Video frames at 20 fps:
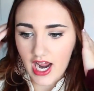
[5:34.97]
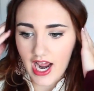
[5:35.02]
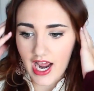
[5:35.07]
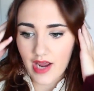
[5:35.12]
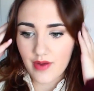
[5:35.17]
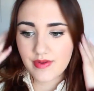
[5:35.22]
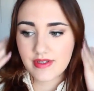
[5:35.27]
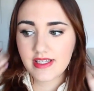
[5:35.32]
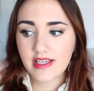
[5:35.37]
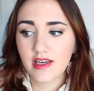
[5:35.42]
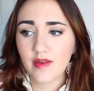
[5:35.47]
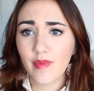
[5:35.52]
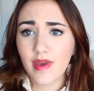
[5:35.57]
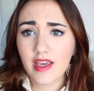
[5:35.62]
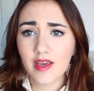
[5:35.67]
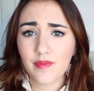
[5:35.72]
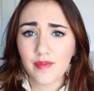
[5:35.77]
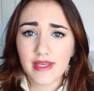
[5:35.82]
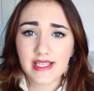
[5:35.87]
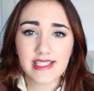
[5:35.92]
I was gonna
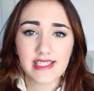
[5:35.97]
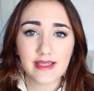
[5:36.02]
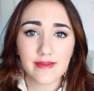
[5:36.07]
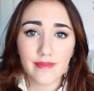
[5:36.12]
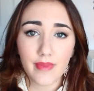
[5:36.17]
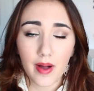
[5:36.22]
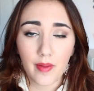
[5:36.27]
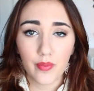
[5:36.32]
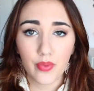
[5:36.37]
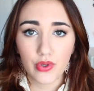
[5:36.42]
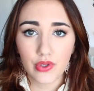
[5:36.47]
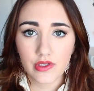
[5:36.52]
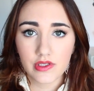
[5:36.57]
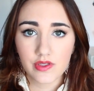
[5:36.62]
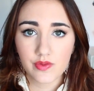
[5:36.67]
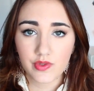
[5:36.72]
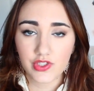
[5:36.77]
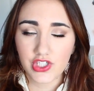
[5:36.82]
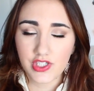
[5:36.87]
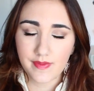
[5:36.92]
make a Missy
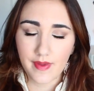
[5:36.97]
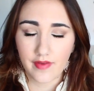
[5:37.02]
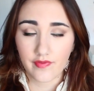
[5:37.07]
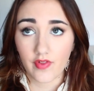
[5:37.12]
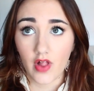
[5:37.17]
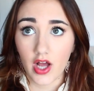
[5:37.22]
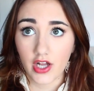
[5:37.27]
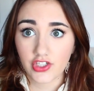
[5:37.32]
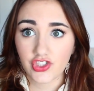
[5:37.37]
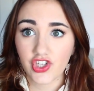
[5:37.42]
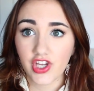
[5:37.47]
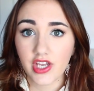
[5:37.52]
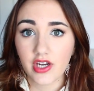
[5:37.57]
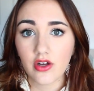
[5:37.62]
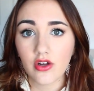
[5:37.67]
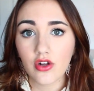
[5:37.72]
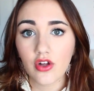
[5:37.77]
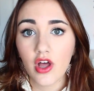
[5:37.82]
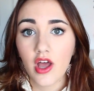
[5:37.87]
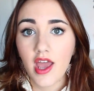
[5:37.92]
Mumbles which is my vlog
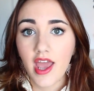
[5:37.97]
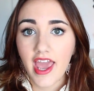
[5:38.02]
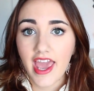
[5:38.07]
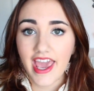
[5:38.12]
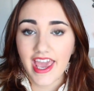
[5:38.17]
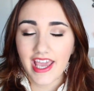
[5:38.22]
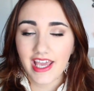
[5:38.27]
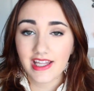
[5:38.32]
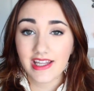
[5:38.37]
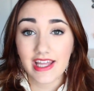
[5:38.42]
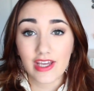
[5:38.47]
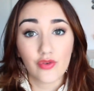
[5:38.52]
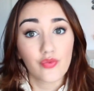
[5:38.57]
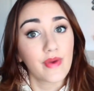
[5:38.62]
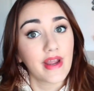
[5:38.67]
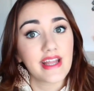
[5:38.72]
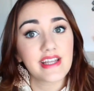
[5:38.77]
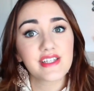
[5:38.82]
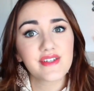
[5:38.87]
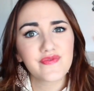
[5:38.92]
channel a like
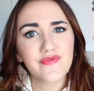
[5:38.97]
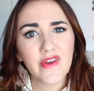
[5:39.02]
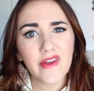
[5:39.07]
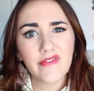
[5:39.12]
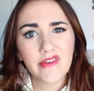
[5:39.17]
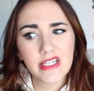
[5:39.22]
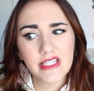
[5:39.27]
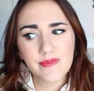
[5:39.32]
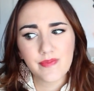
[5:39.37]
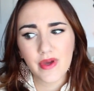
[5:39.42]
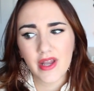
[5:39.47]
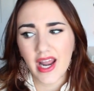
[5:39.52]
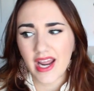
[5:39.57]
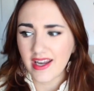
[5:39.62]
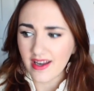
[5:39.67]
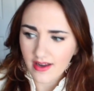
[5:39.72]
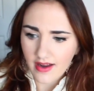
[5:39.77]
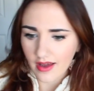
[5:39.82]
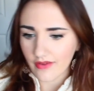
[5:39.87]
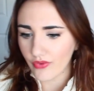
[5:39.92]
random favorites but I
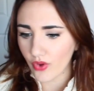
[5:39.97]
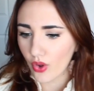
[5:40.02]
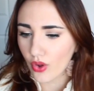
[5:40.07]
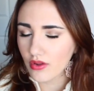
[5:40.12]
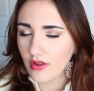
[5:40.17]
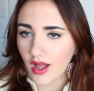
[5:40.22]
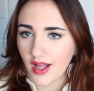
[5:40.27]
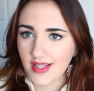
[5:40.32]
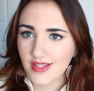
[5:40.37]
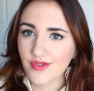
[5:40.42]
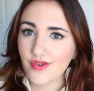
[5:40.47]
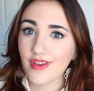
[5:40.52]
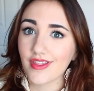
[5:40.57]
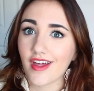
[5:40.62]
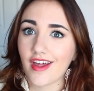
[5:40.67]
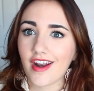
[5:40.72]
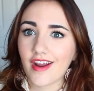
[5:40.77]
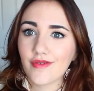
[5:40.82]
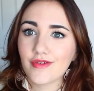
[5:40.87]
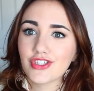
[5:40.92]
didn't have a whole lot so I
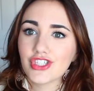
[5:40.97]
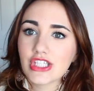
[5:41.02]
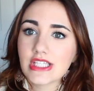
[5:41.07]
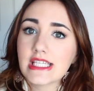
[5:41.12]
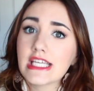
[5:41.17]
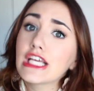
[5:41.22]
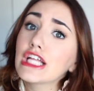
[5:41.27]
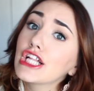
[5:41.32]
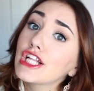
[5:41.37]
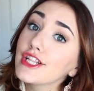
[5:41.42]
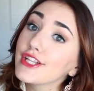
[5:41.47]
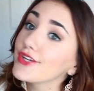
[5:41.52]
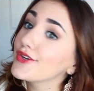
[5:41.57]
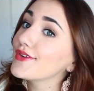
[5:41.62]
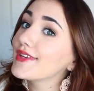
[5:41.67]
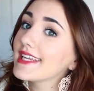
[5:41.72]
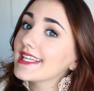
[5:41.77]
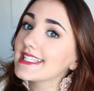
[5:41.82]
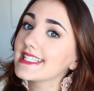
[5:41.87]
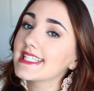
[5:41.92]
thought I would just
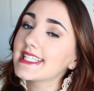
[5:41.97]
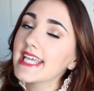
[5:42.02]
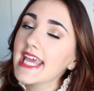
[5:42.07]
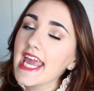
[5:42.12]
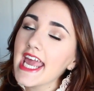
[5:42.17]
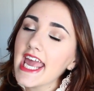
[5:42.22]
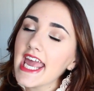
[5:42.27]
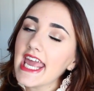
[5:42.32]
include it